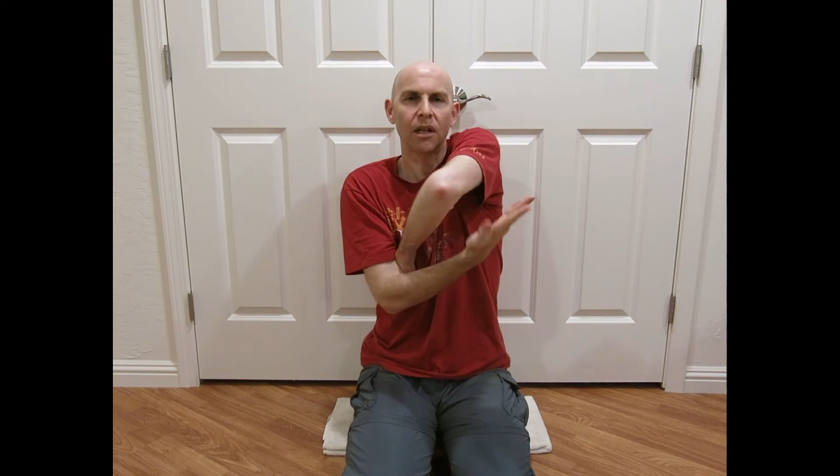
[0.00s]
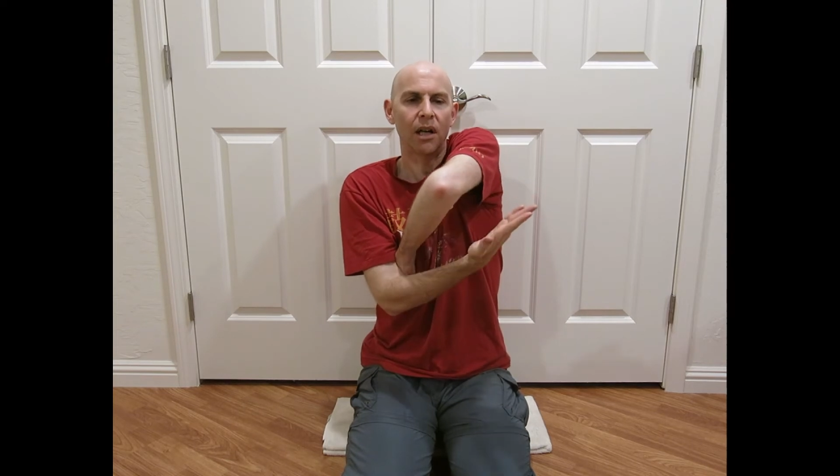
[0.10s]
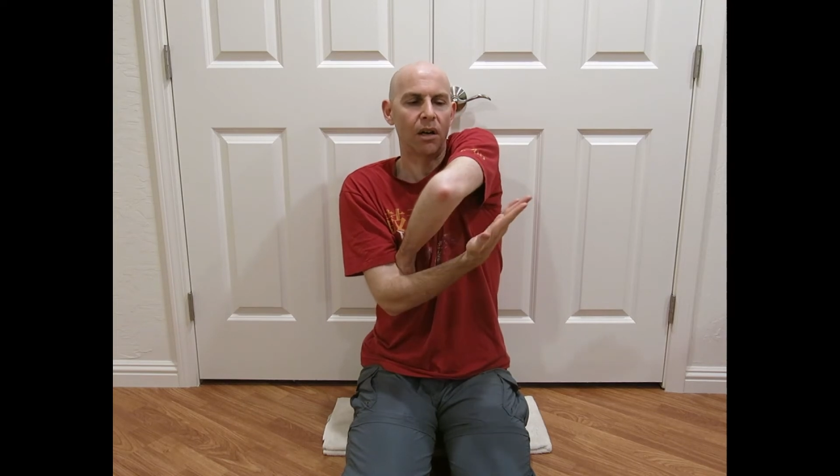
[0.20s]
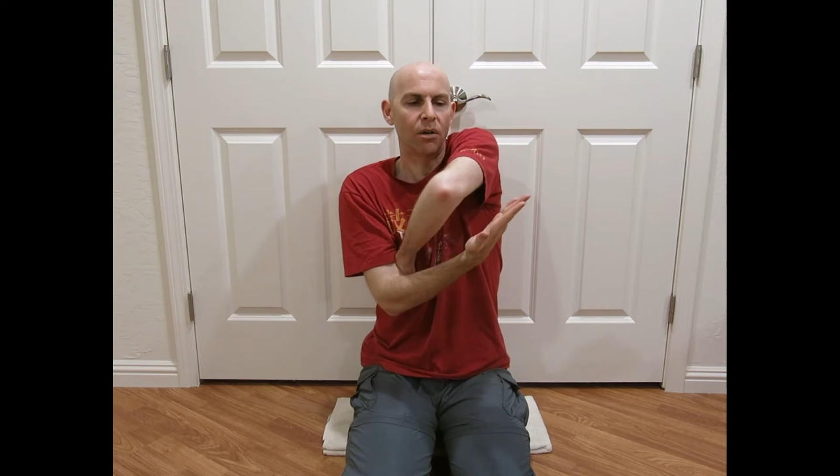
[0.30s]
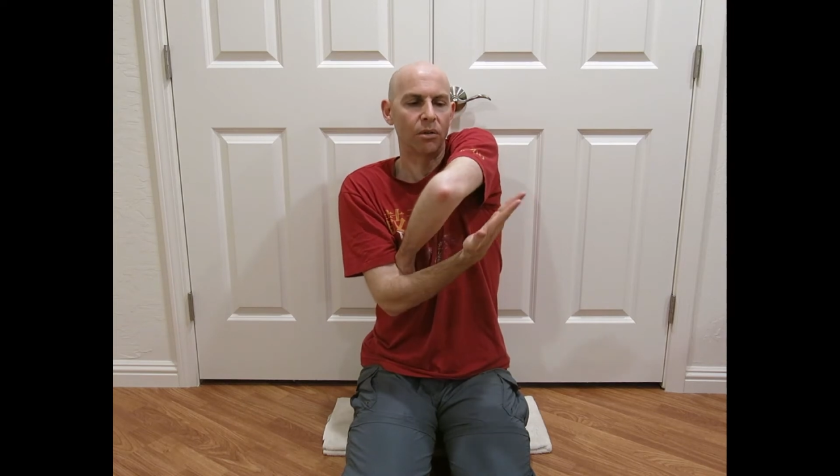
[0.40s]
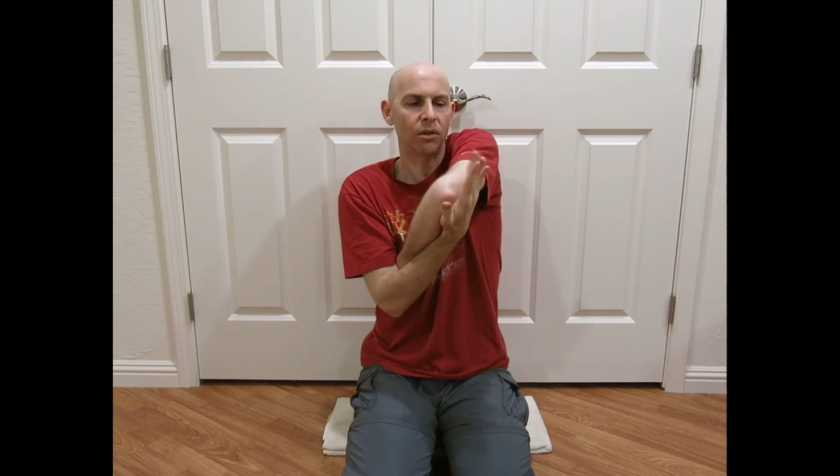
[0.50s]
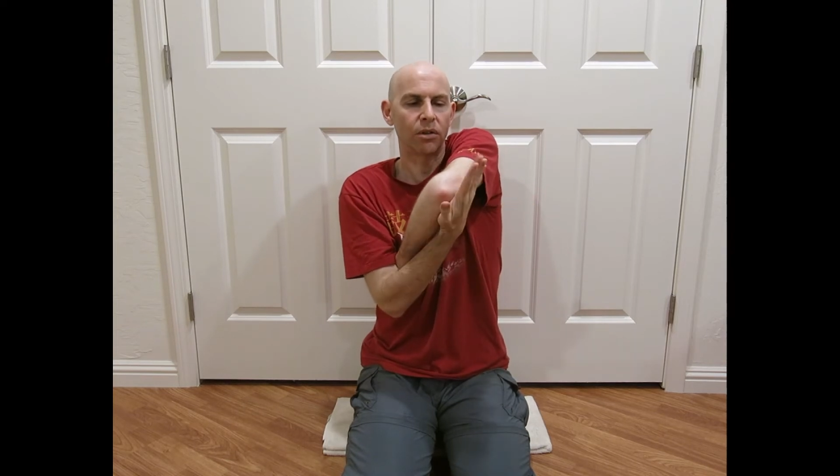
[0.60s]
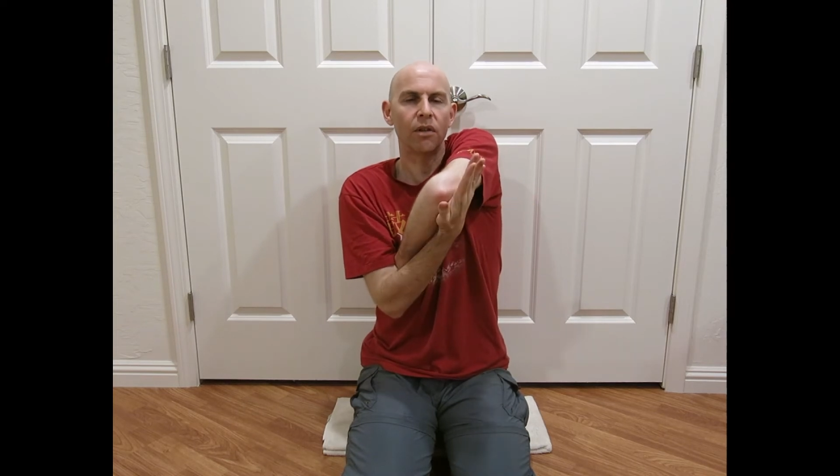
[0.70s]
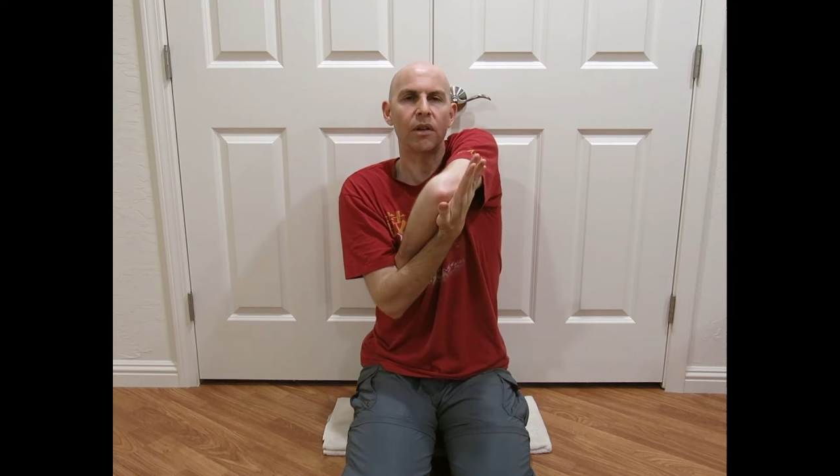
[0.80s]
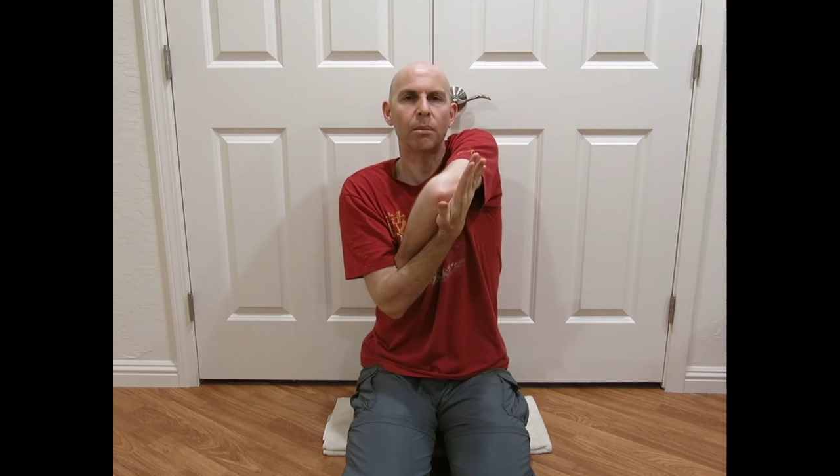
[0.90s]
I'll
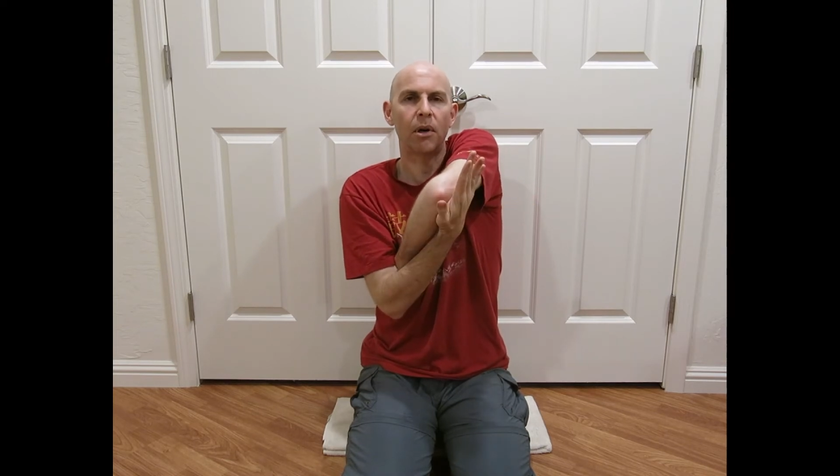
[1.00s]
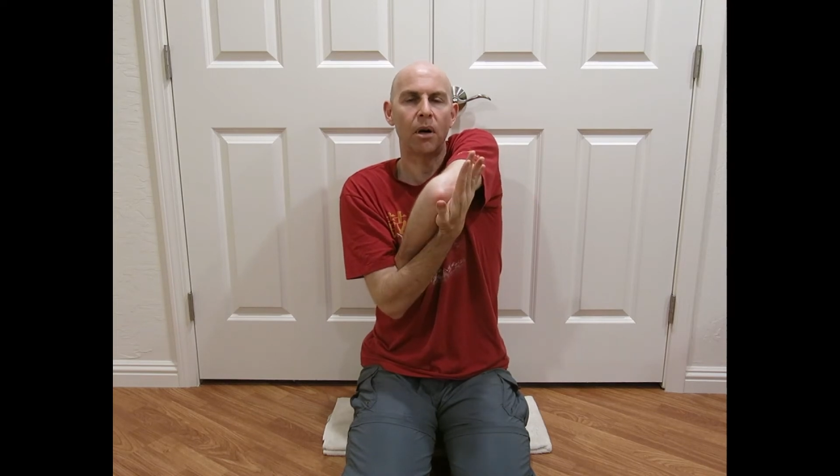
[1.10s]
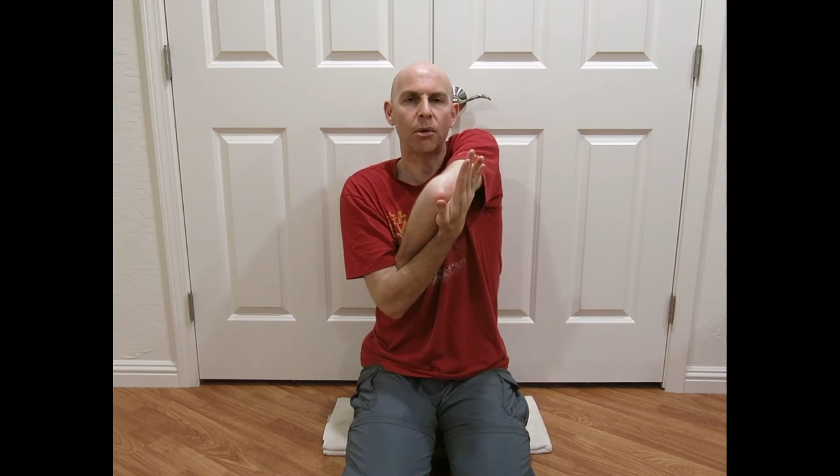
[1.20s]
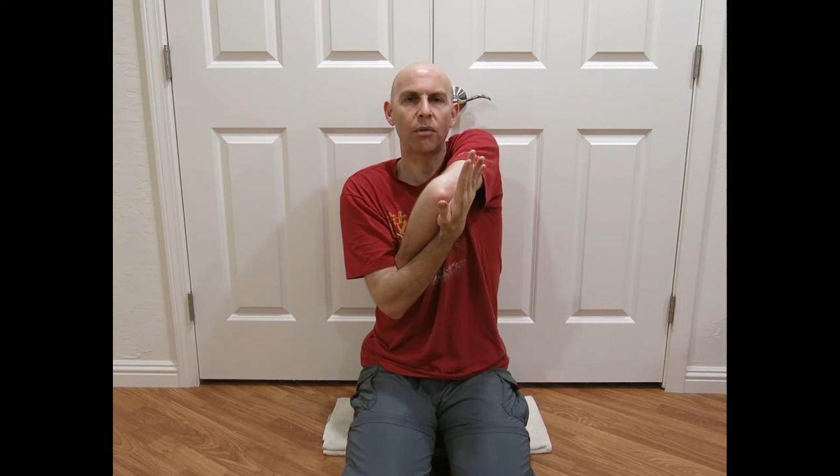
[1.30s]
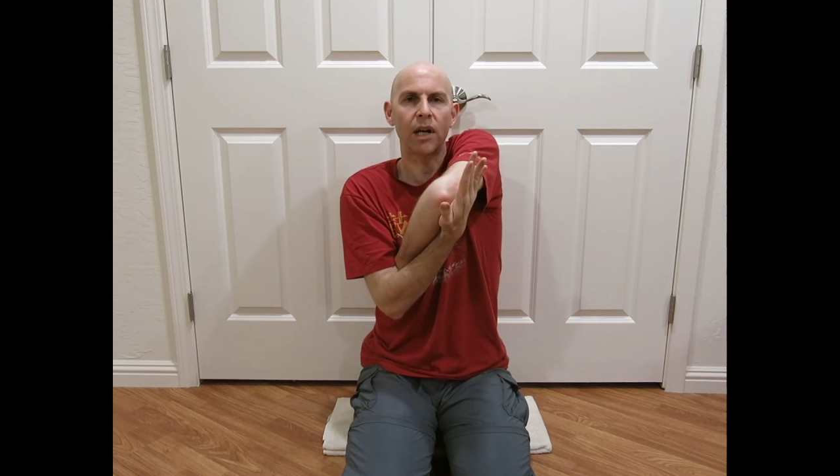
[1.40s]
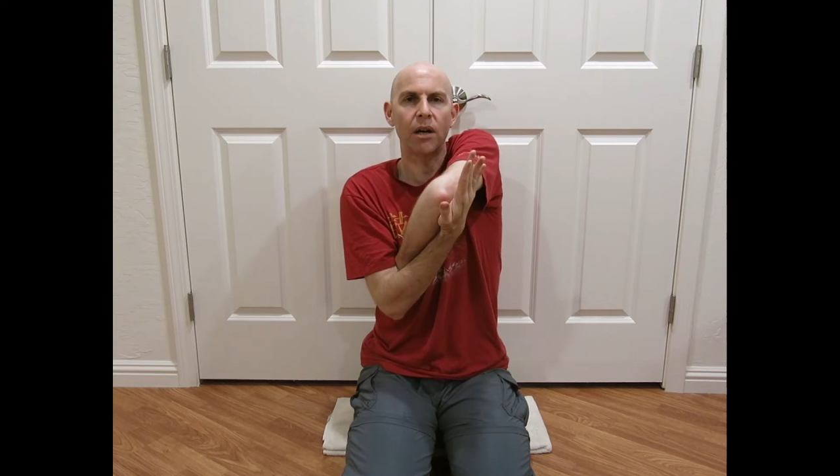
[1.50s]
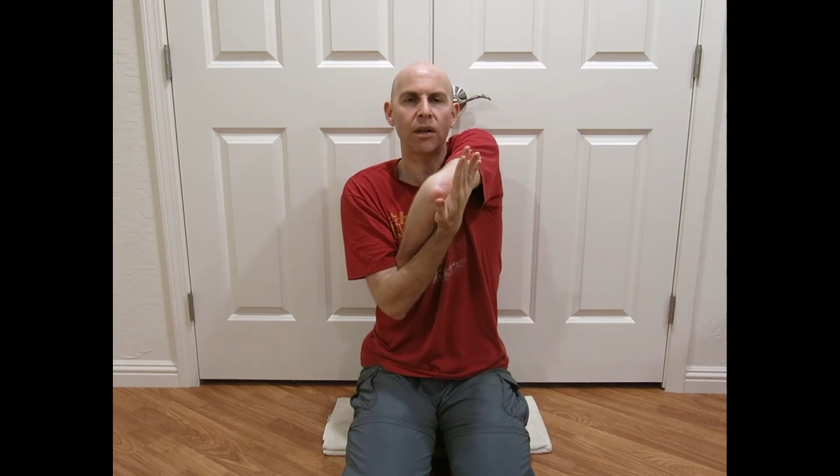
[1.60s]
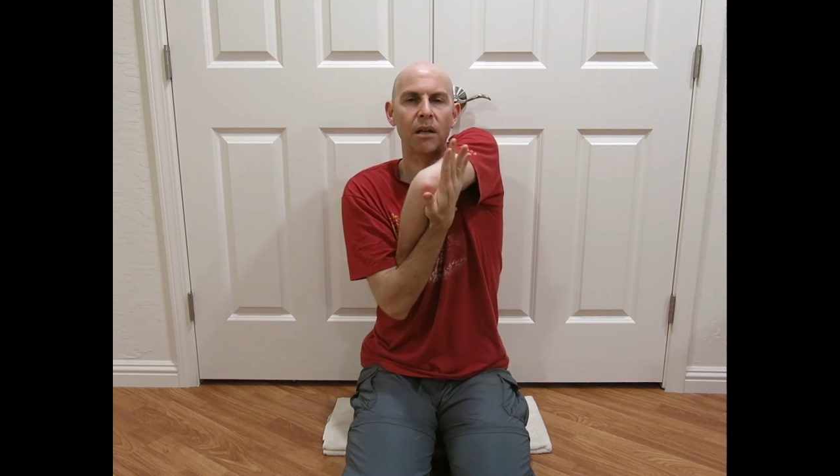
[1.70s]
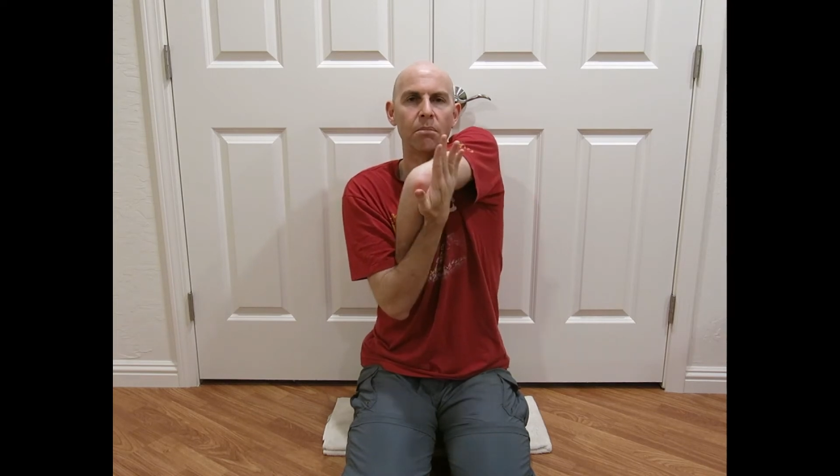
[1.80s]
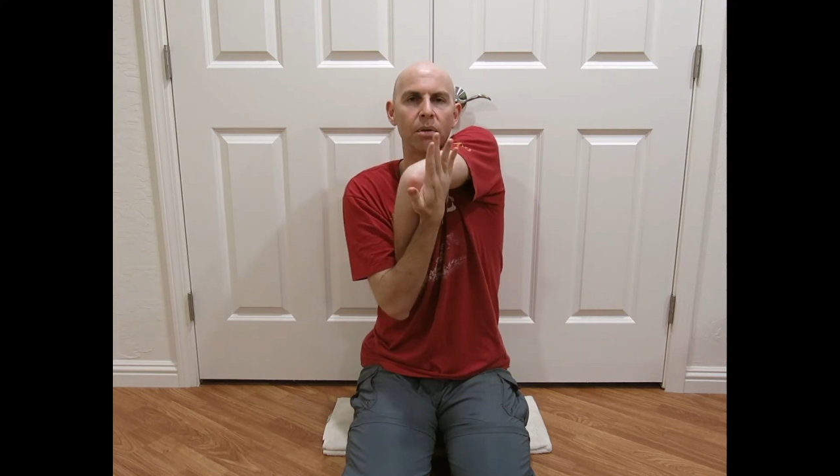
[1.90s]
turn the palm
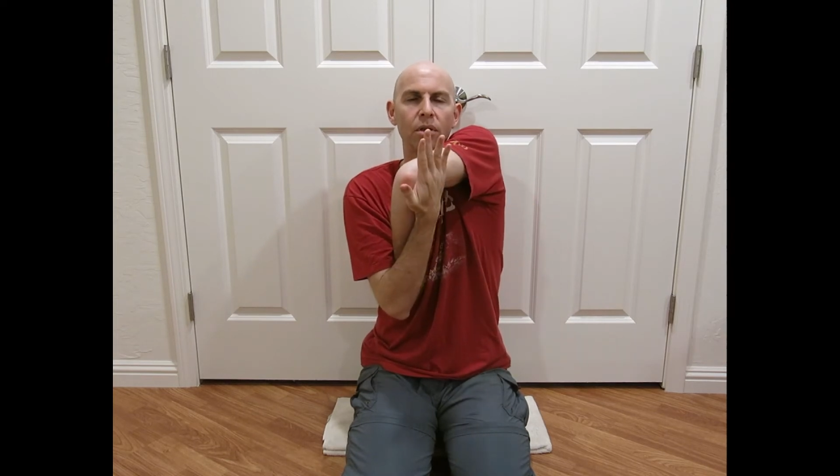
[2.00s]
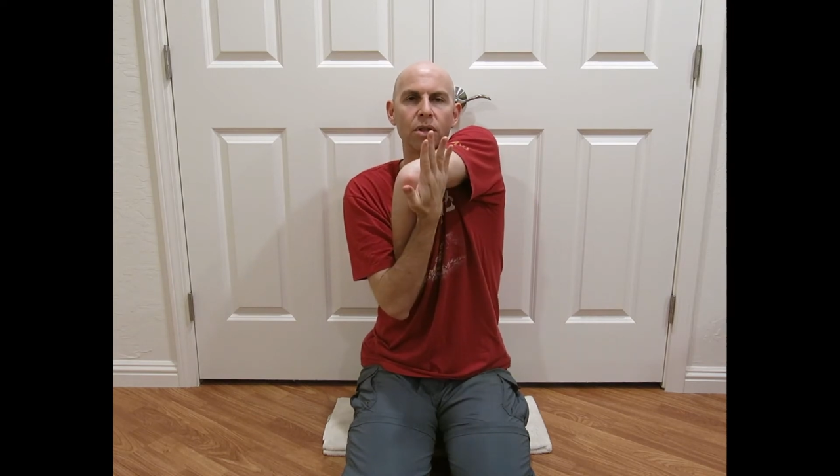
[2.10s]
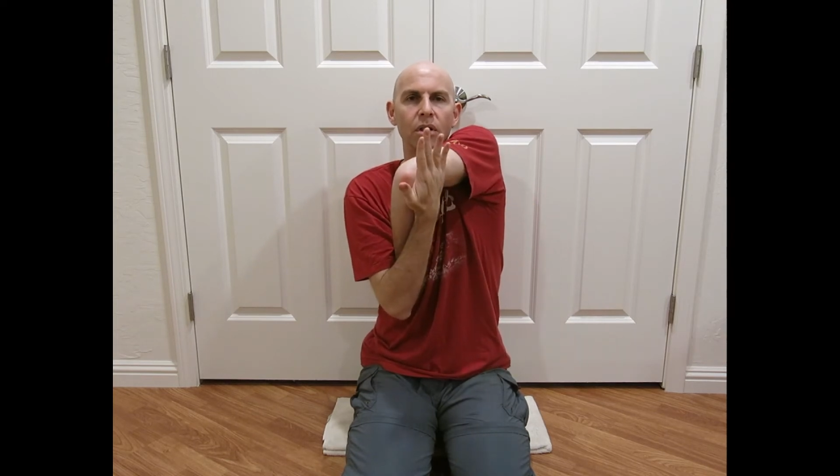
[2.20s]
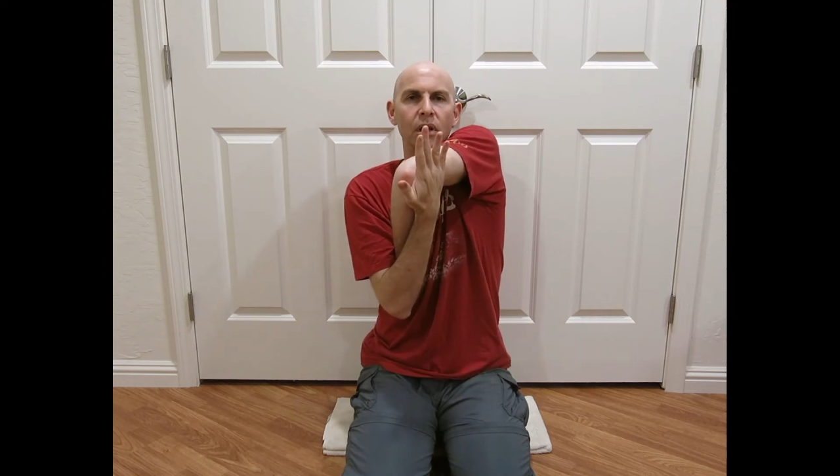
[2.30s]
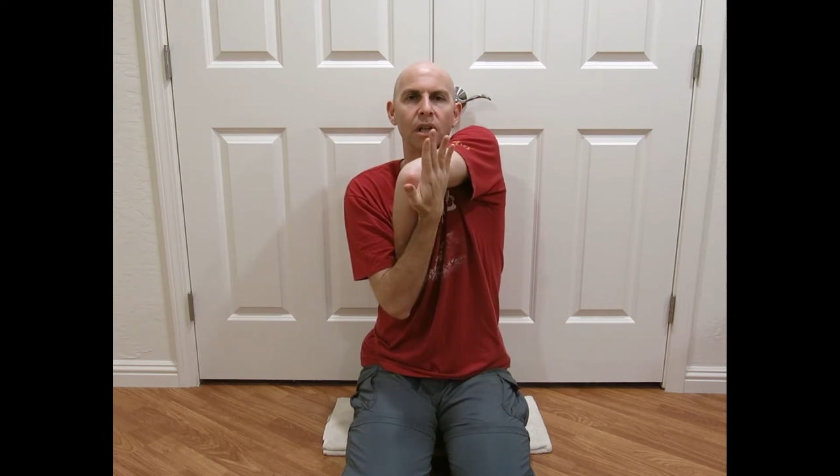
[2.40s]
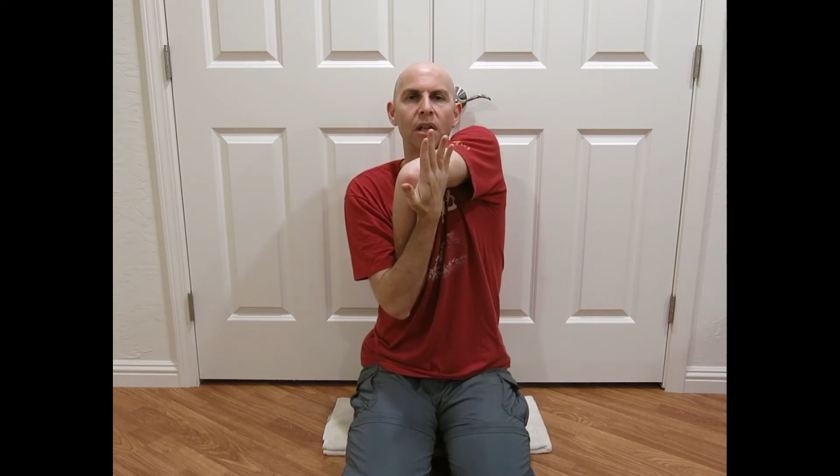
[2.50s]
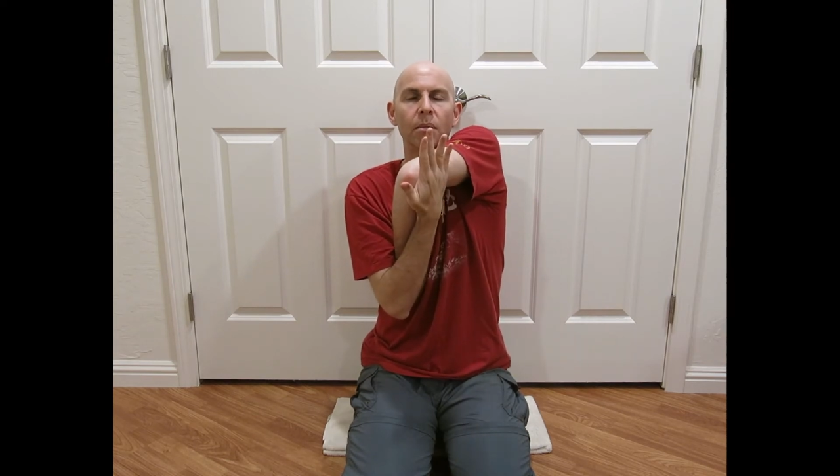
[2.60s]
around and push.